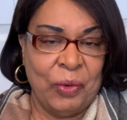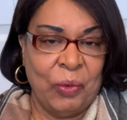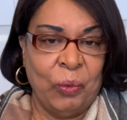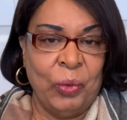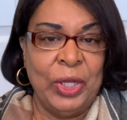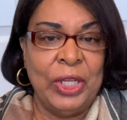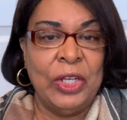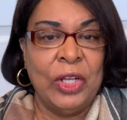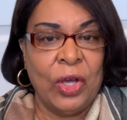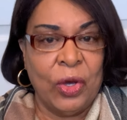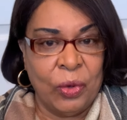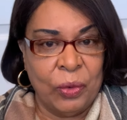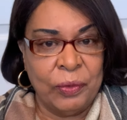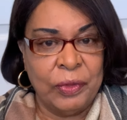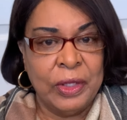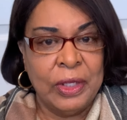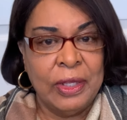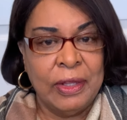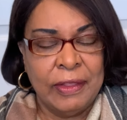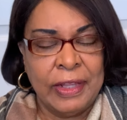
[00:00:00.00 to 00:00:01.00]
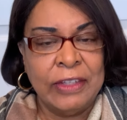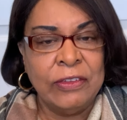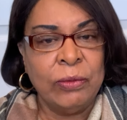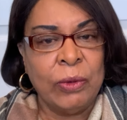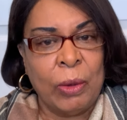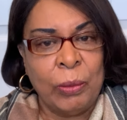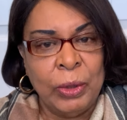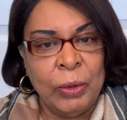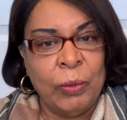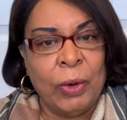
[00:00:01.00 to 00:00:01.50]
We know. That's
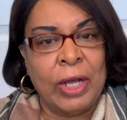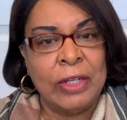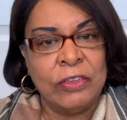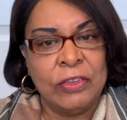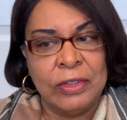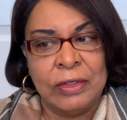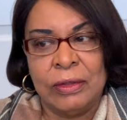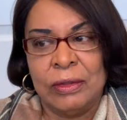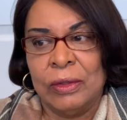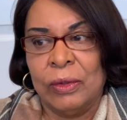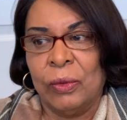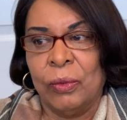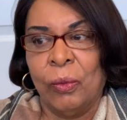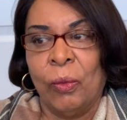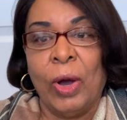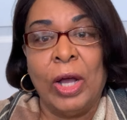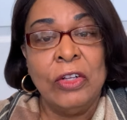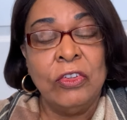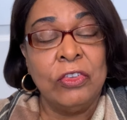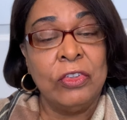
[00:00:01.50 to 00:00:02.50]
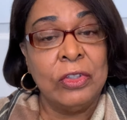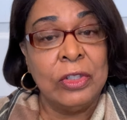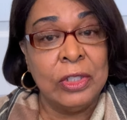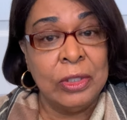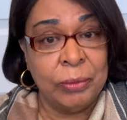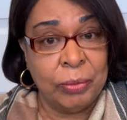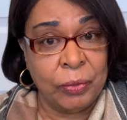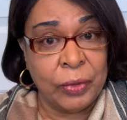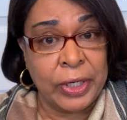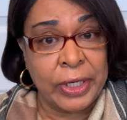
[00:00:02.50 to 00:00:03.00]
why we watch it. Watch
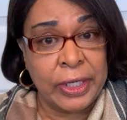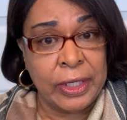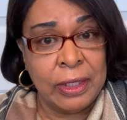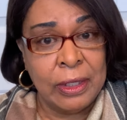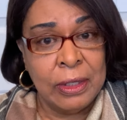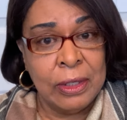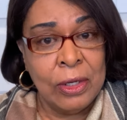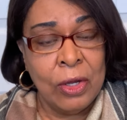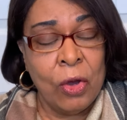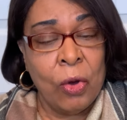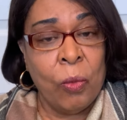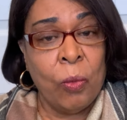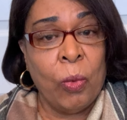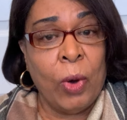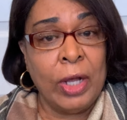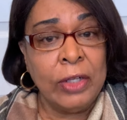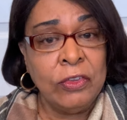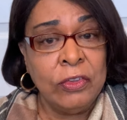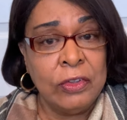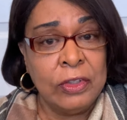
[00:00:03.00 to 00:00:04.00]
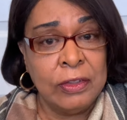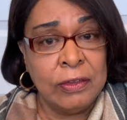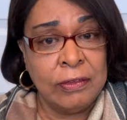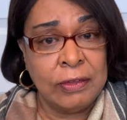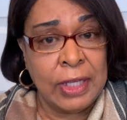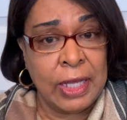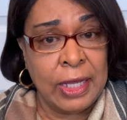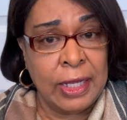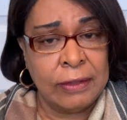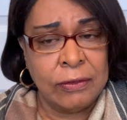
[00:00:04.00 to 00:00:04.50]
and pray. Watch the
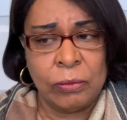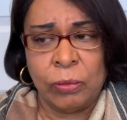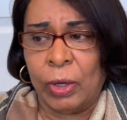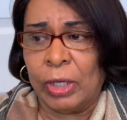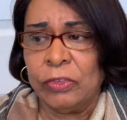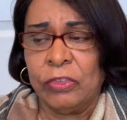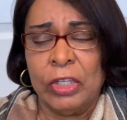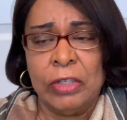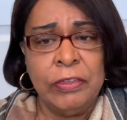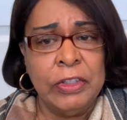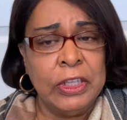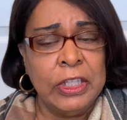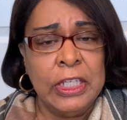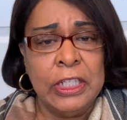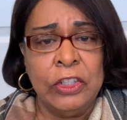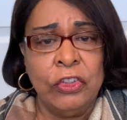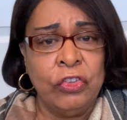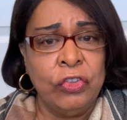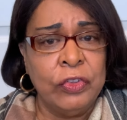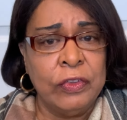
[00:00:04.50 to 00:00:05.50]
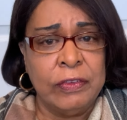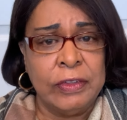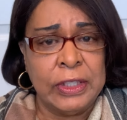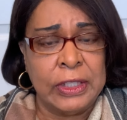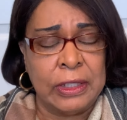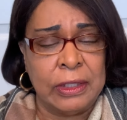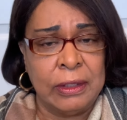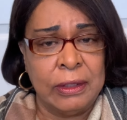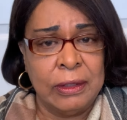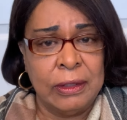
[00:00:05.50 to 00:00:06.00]
signs. Watch everything that you
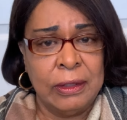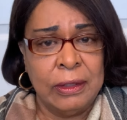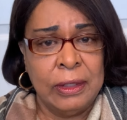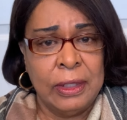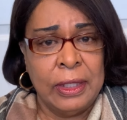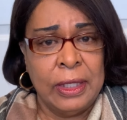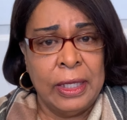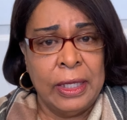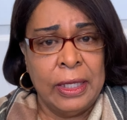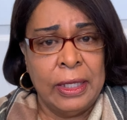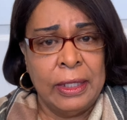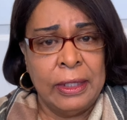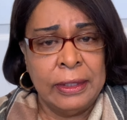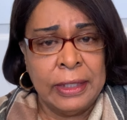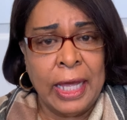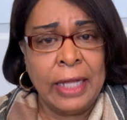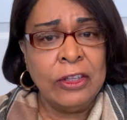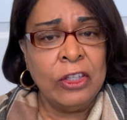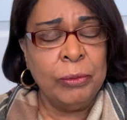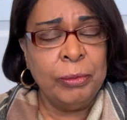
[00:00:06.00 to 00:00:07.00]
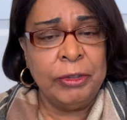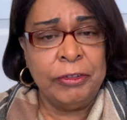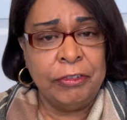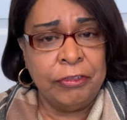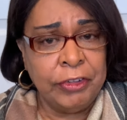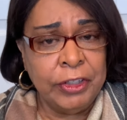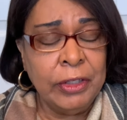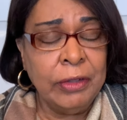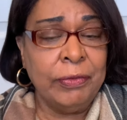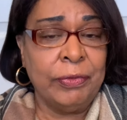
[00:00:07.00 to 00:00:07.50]
see. Not to be
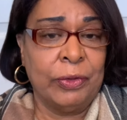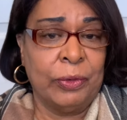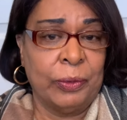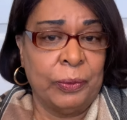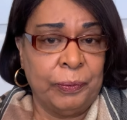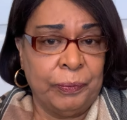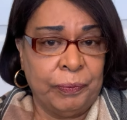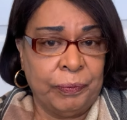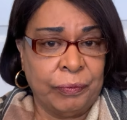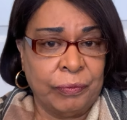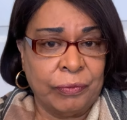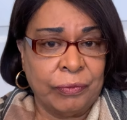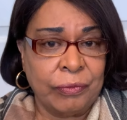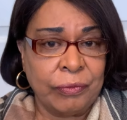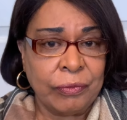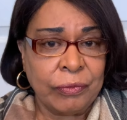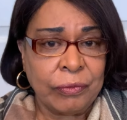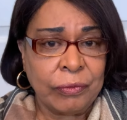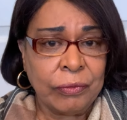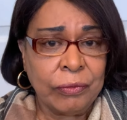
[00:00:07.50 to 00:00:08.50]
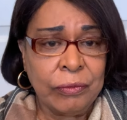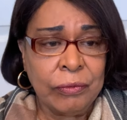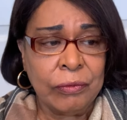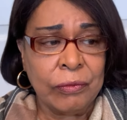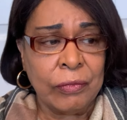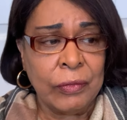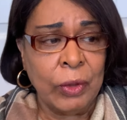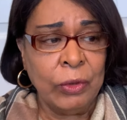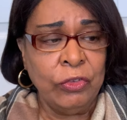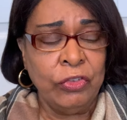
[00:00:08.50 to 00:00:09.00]
fearful.
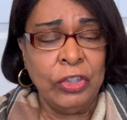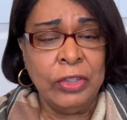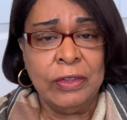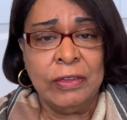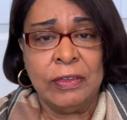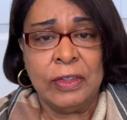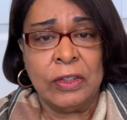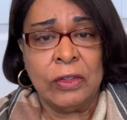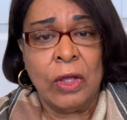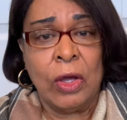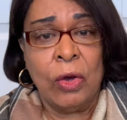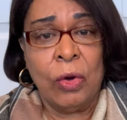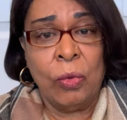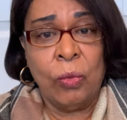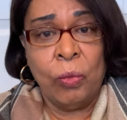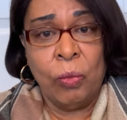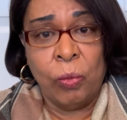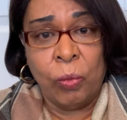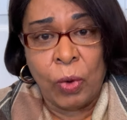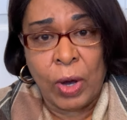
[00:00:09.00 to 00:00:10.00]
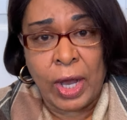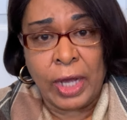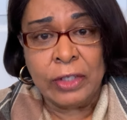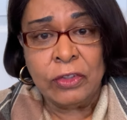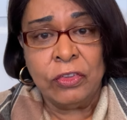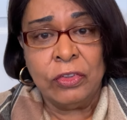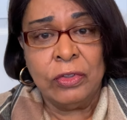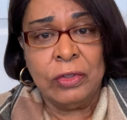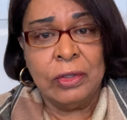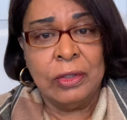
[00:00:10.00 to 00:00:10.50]
Jesus says,
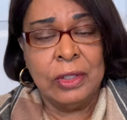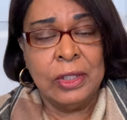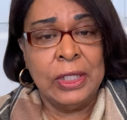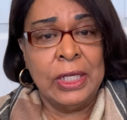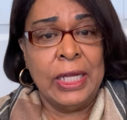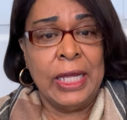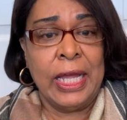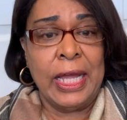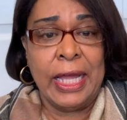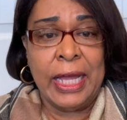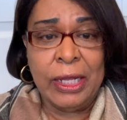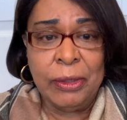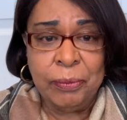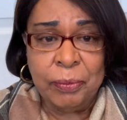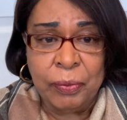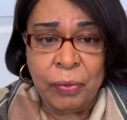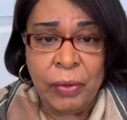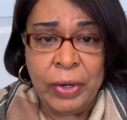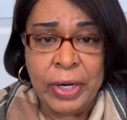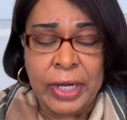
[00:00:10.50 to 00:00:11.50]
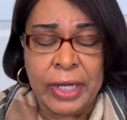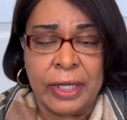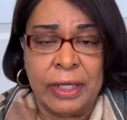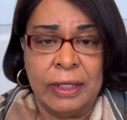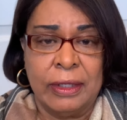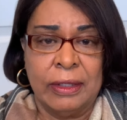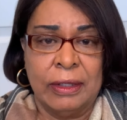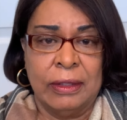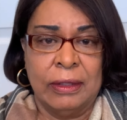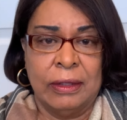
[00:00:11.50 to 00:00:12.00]
watch and
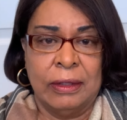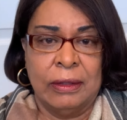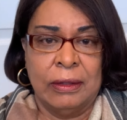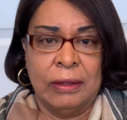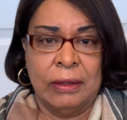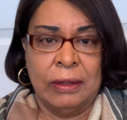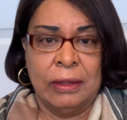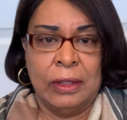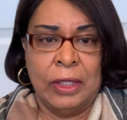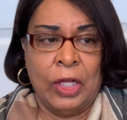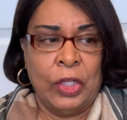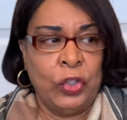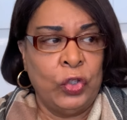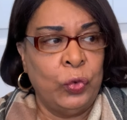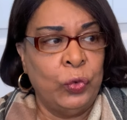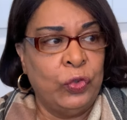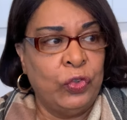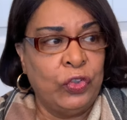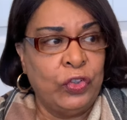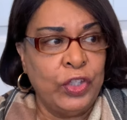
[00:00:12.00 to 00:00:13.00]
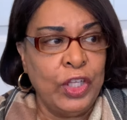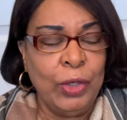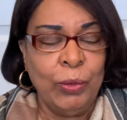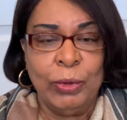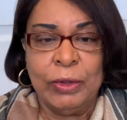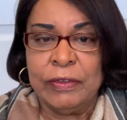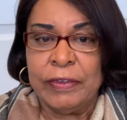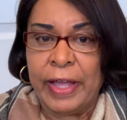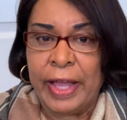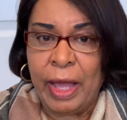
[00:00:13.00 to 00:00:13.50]
pray. You see
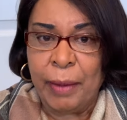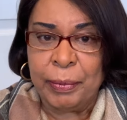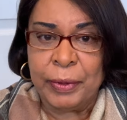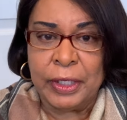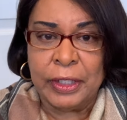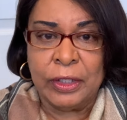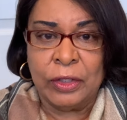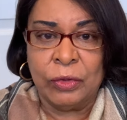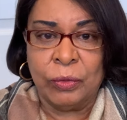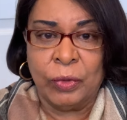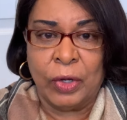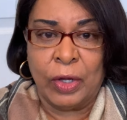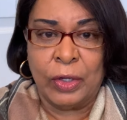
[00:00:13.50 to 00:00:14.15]
what's happening